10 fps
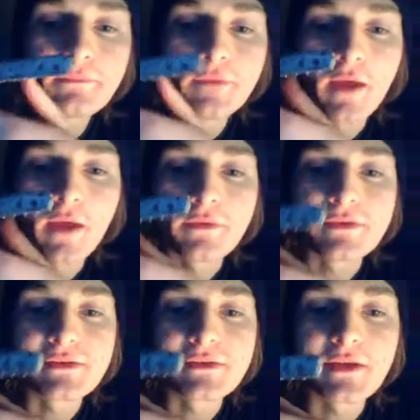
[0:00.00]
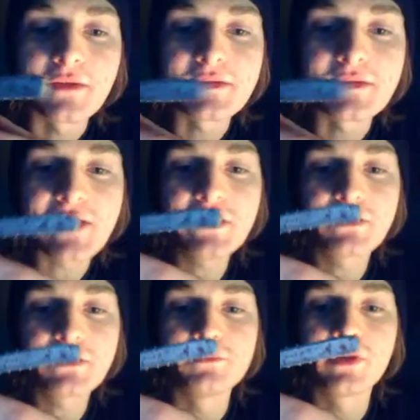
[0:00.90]
yeah, this actually
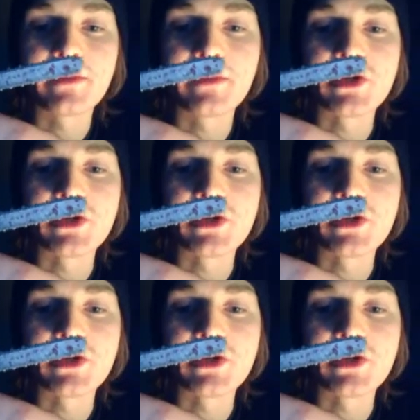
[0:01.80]
looks more like the